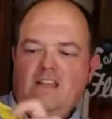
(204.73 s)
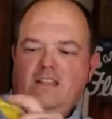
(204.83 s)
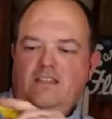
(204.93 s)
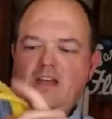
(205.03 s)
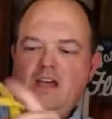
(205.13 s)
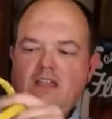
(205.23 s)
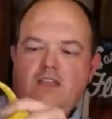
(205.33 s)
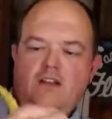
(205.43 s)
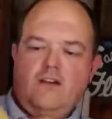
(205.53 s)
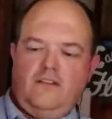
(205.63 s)
That,
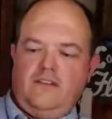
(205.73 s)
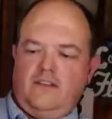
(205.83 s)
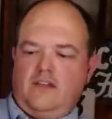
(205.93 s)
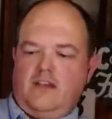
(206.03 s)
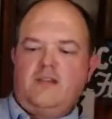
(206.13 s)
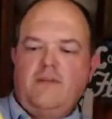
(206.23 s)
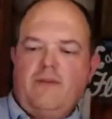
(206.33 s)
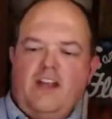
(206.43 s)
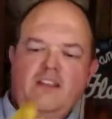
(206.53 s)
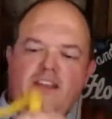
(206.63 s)
yeah, they're going to be
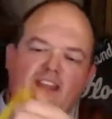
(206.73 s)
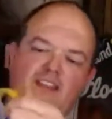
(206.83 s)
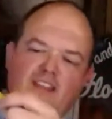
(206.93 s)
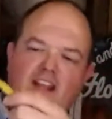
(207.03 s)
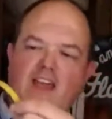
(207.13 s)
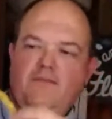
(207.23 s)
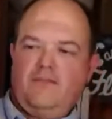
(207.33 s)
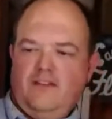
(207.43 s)
better than I am.